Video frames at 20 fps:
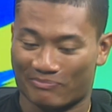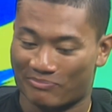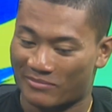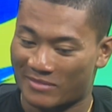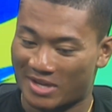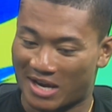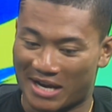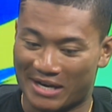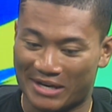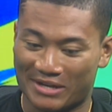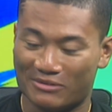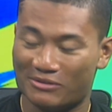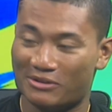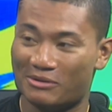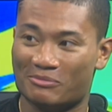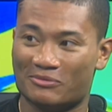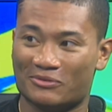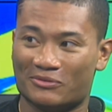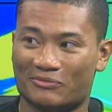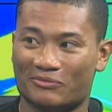I didn't
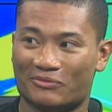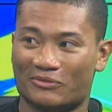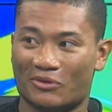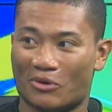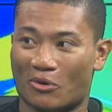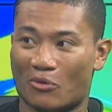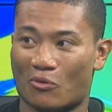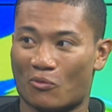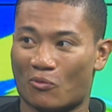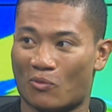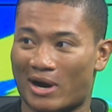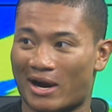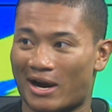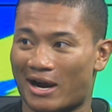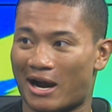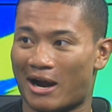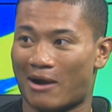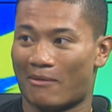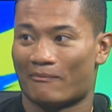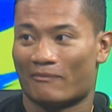even know what
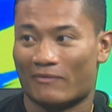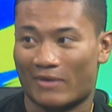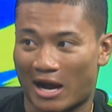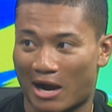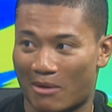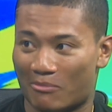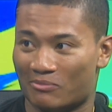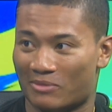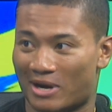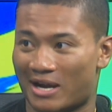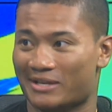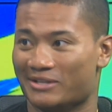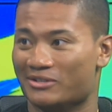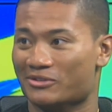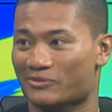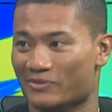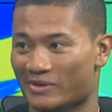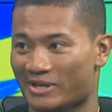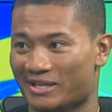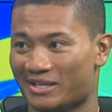am I
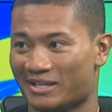doing.